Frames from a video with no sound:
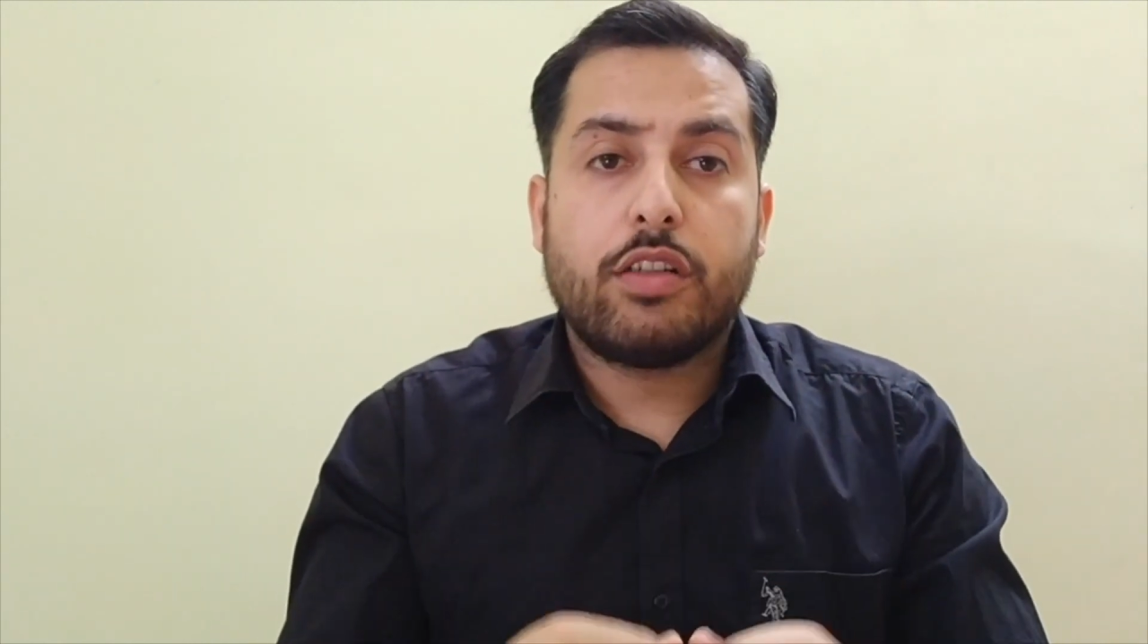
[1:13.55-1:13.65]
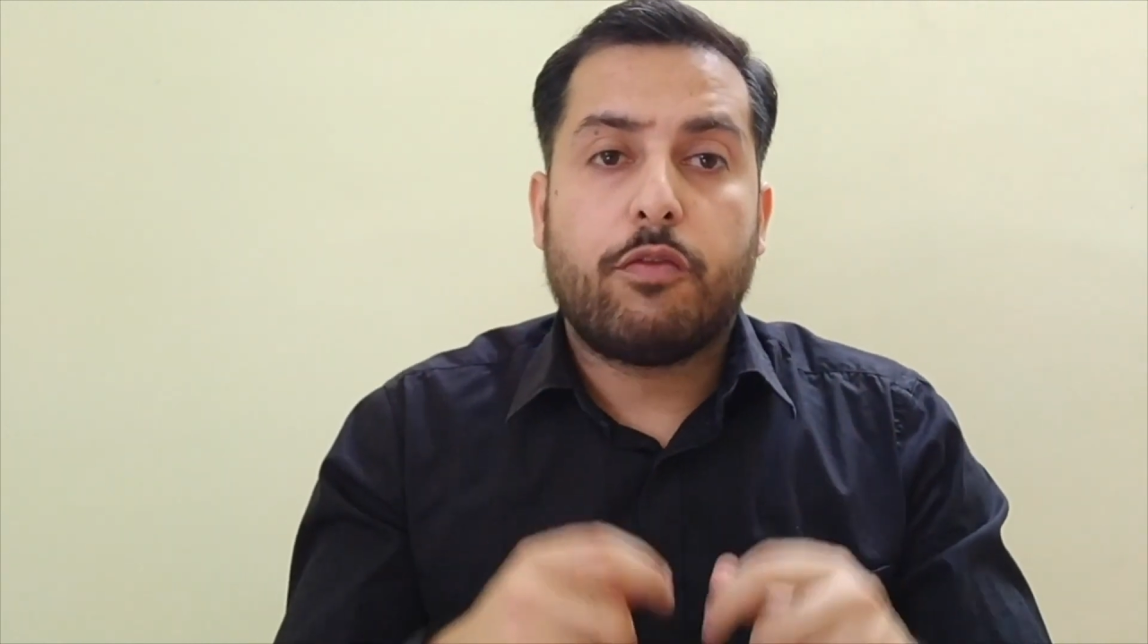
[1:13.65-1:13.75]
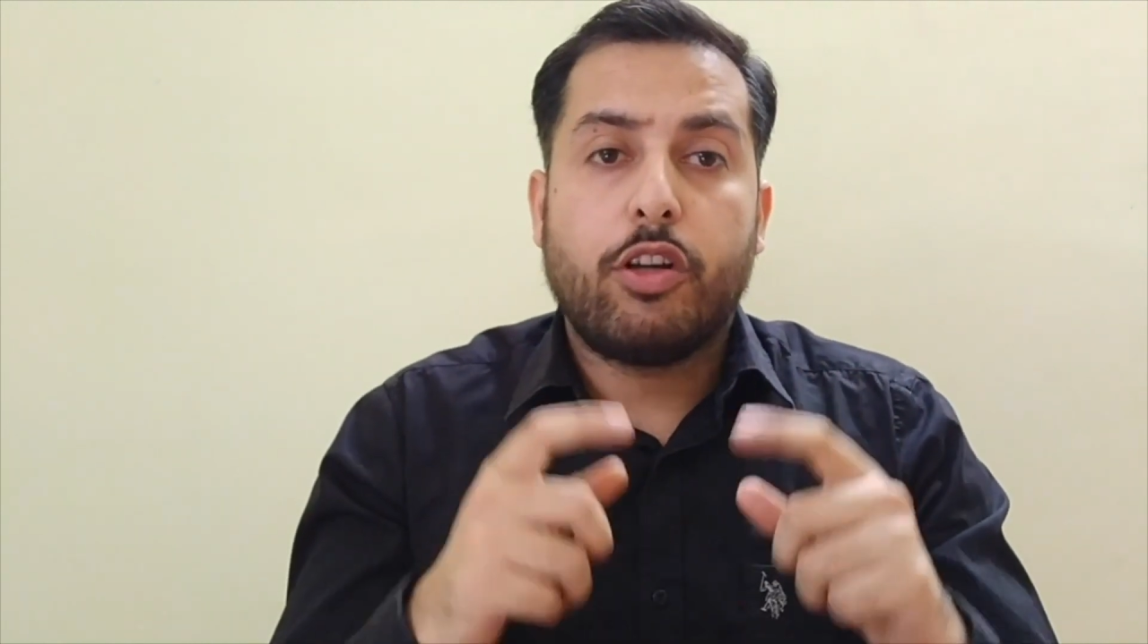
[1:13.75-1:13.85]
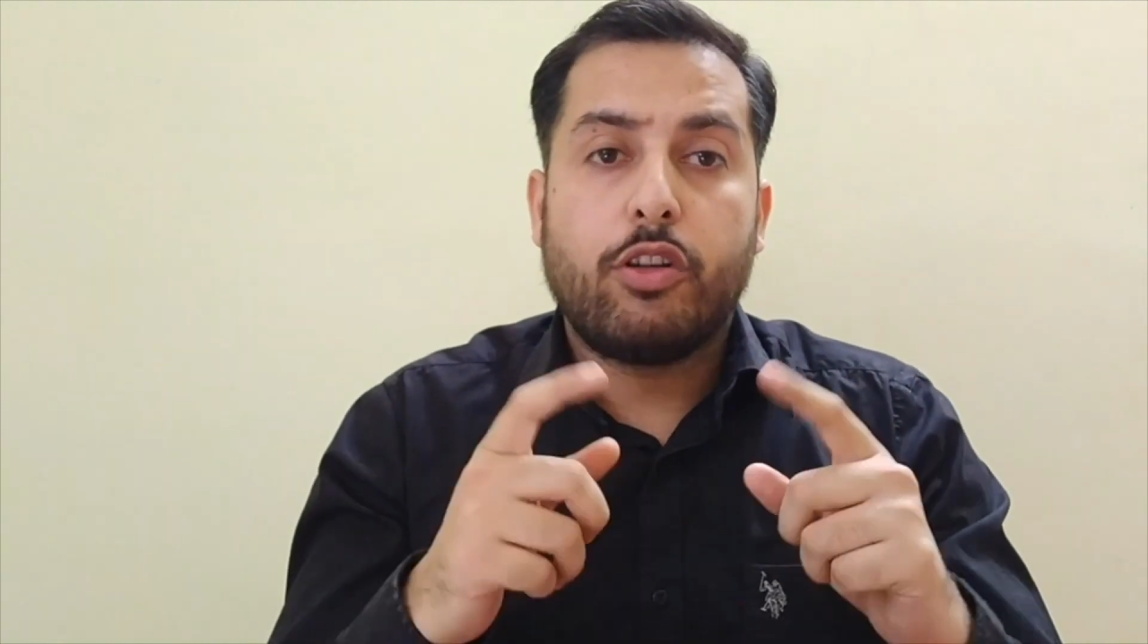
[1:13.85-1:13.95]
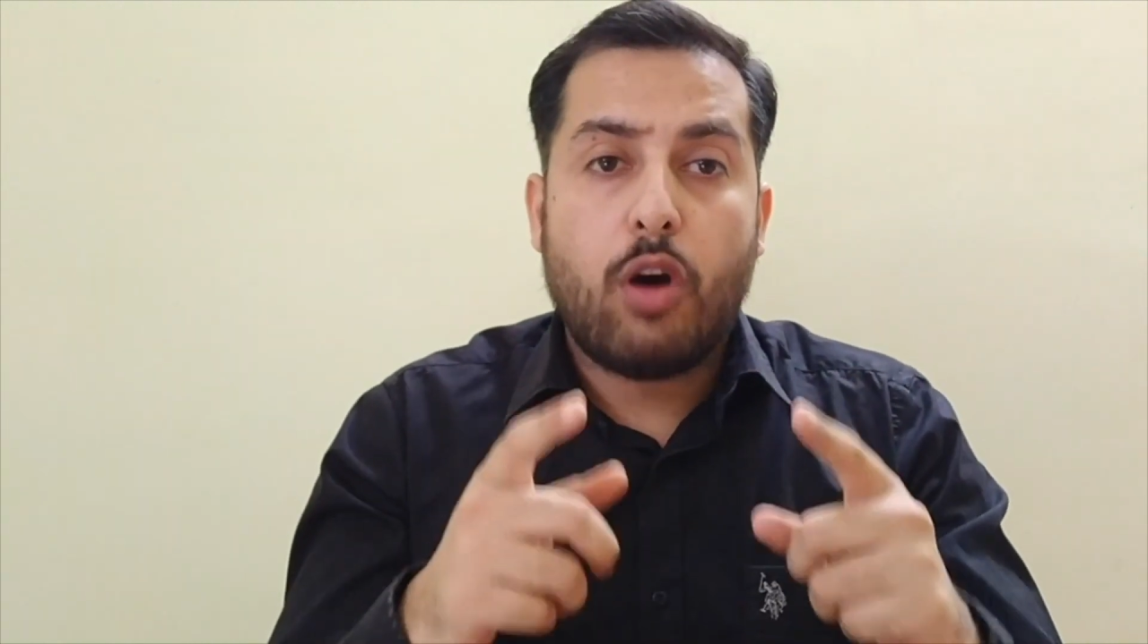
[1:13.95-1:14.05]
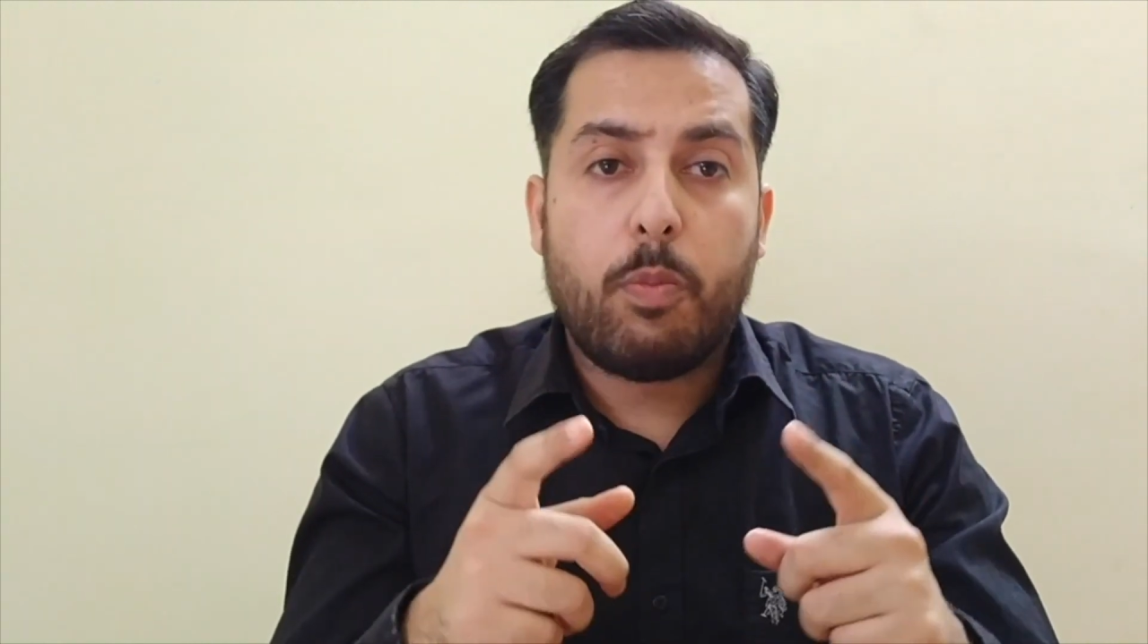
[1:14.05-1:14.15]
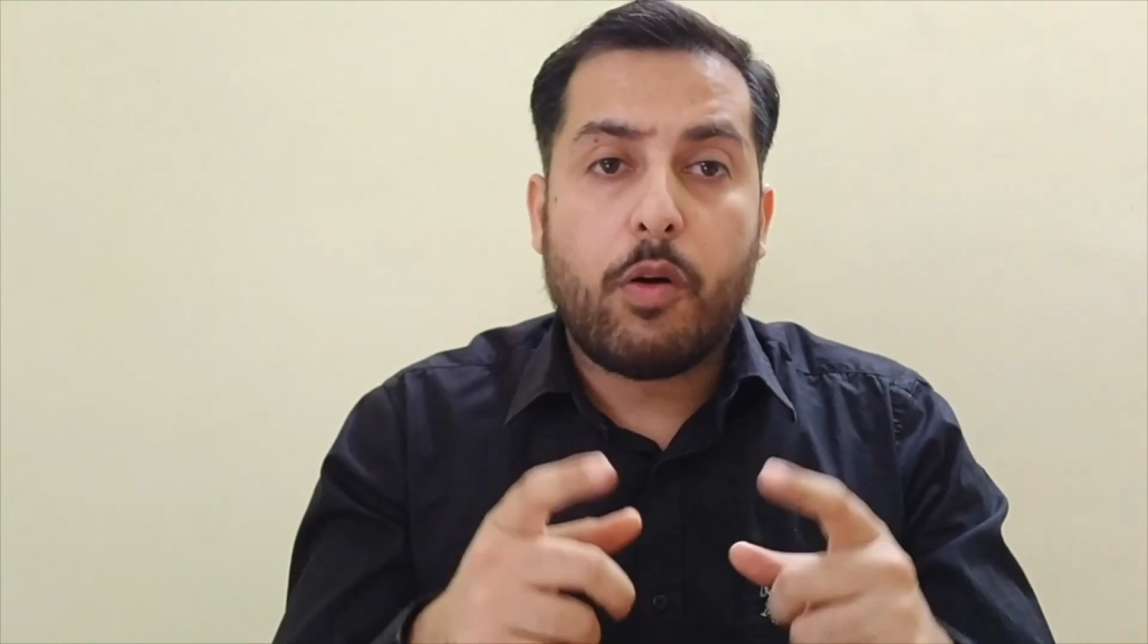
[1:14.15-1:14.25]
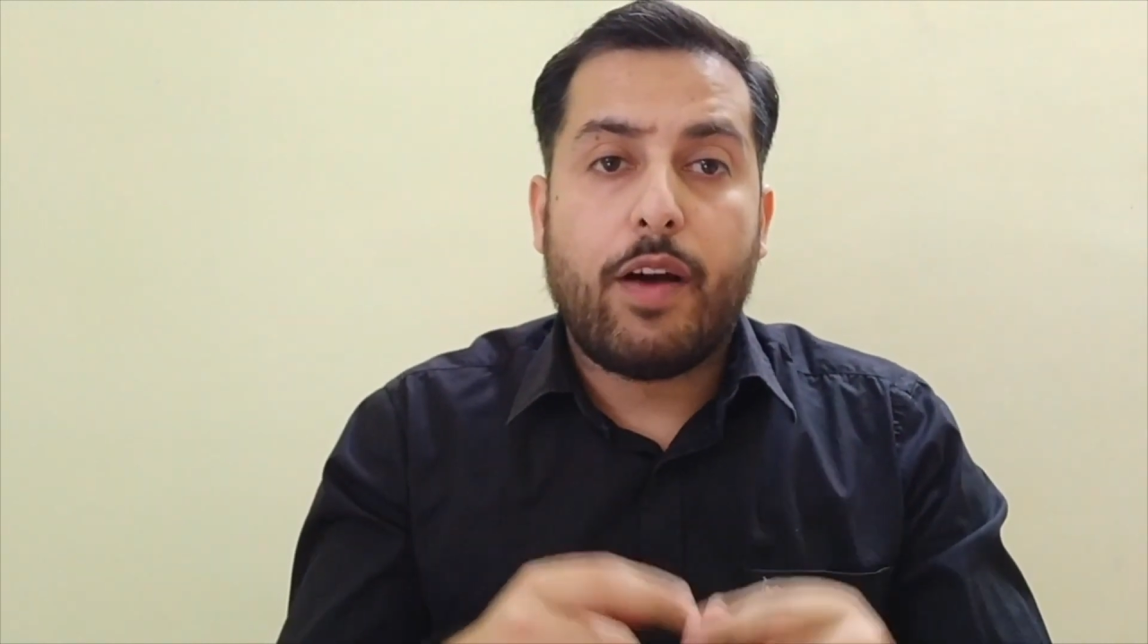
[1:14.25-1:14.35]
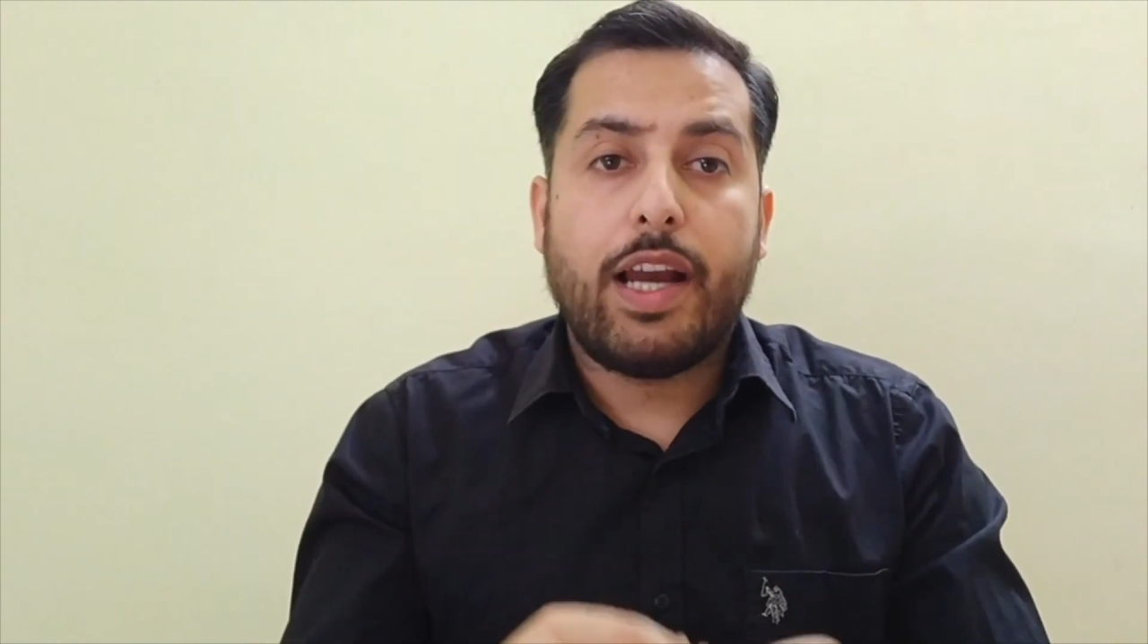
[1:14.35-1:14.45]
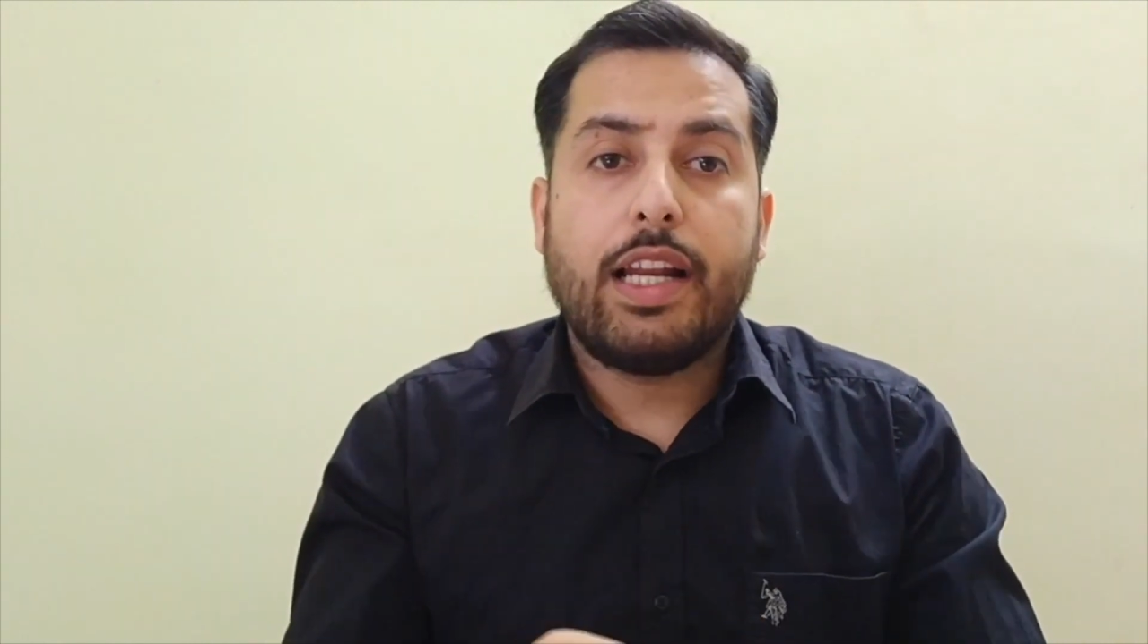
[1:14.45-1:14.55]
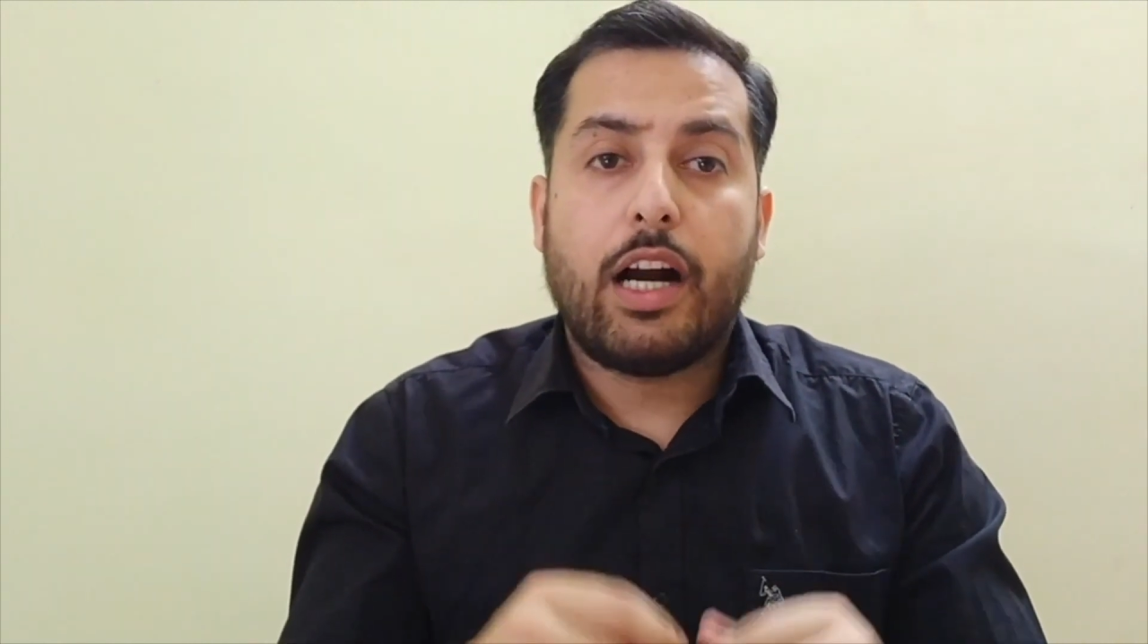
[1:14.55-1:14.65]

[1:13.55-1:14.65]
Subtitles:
for your profile